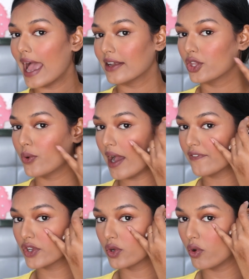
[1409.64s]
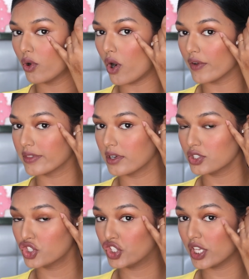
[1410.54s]
And you have to go on
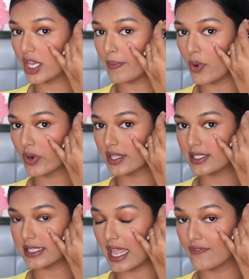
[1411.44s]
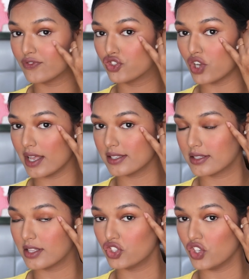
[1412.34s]
the cheekbone itself,
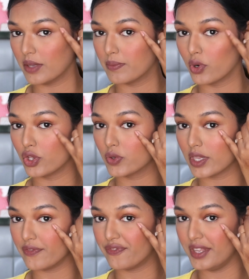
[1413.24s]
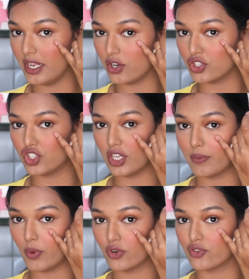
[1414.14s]
just the cheekbone. You can feel your
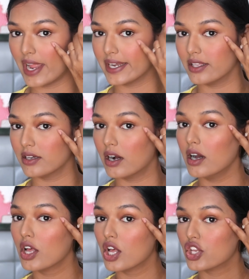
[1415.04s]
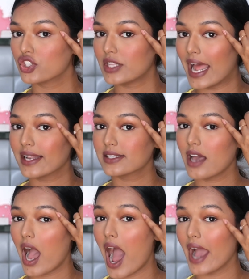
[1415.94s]
cheekbone right here. So that is
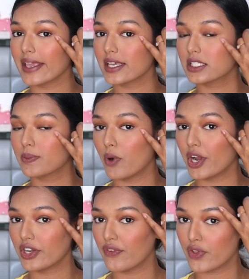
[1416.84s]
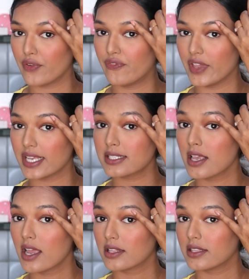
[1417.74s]
the highest point of your
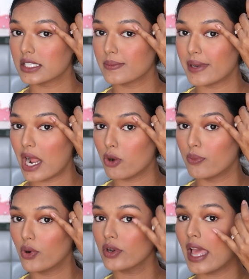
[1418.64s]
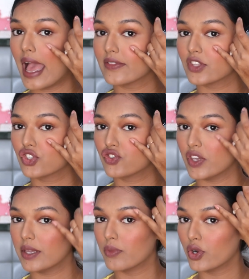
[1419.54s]
face, this brow bone and this
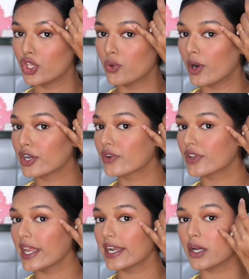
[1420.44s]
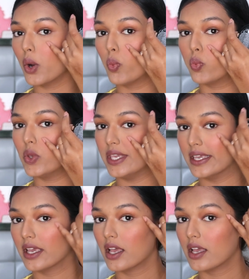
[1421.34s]
cheekbone. You want to create a
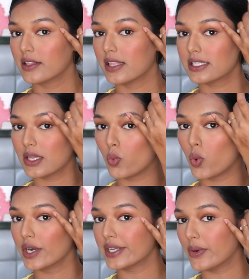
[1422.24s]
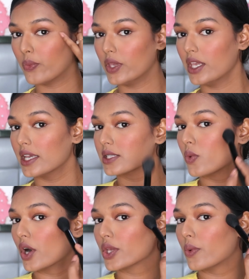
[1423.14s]
V. This inverted V
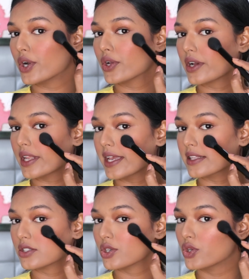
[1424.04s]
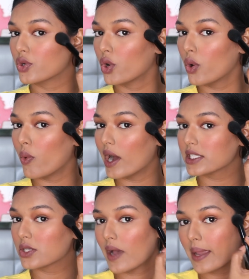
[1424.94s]
is what you want to create. So you go
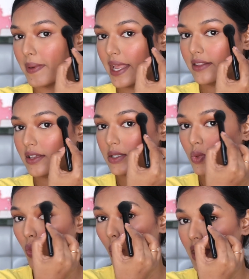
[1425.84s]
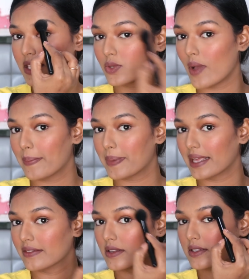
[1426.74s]
one swipe like this, one swipe
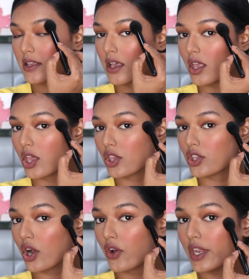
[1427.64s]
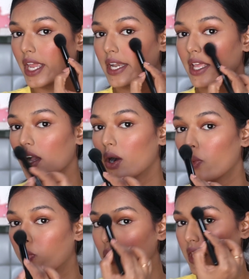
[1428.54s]
like this. You're creating
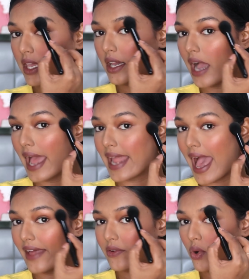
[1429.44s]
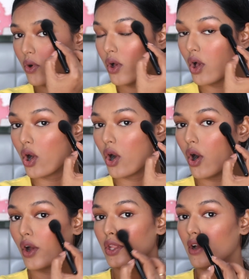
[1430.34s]
a V, an arrow
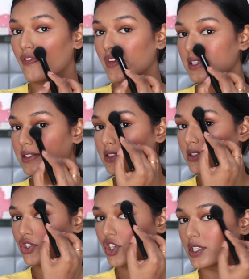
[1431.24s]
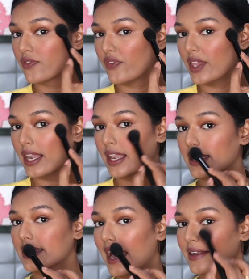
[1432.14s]
on your face. Just feel
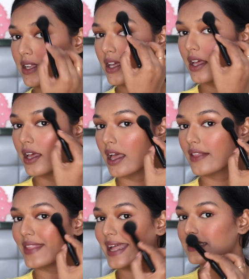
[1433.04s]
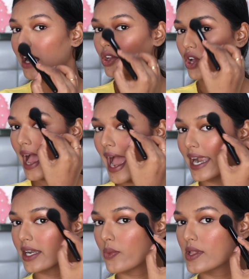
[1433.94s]
like that. And that's how your
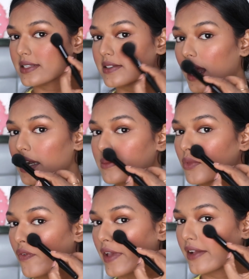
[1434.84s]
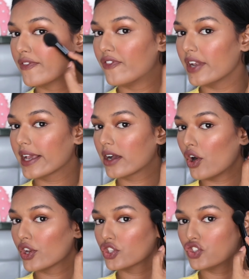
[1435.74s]
hand will start moving. Flick
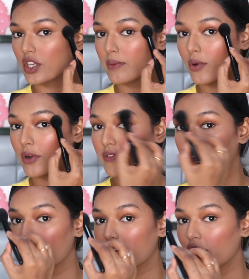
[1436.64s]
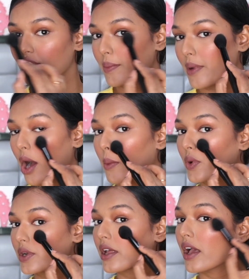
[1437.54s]
on your cheekbone, flick on your brow
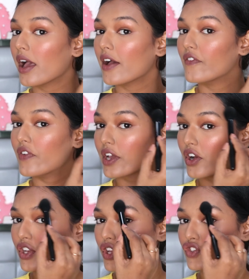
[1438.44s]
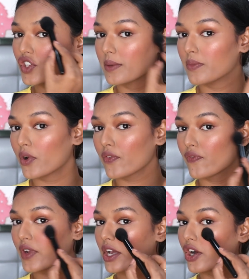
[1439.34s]
bone. Flick on your
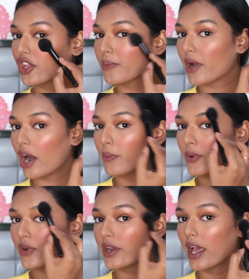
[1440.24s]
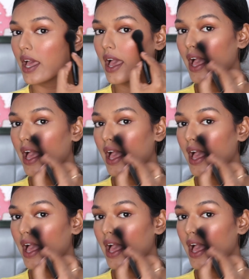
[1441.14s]
cheekbone, flick on your brow bone.